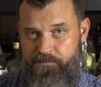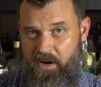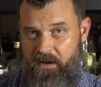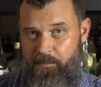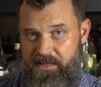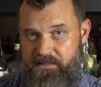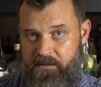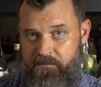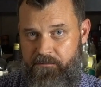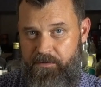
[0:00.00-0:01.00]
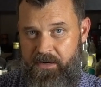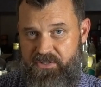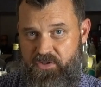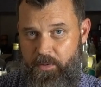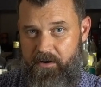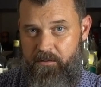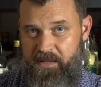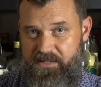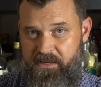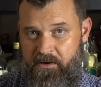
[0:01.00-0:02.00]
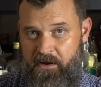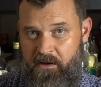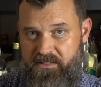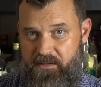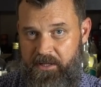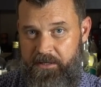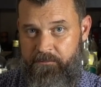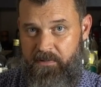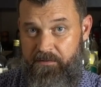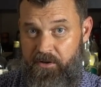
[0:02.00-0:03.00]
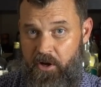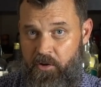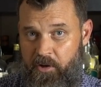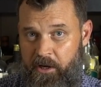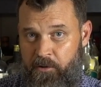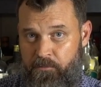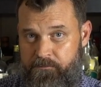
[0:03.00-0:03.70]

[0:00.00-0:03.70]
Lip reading: Branca Menta, for its sweeter, mintier younger sibling. If you know, you know.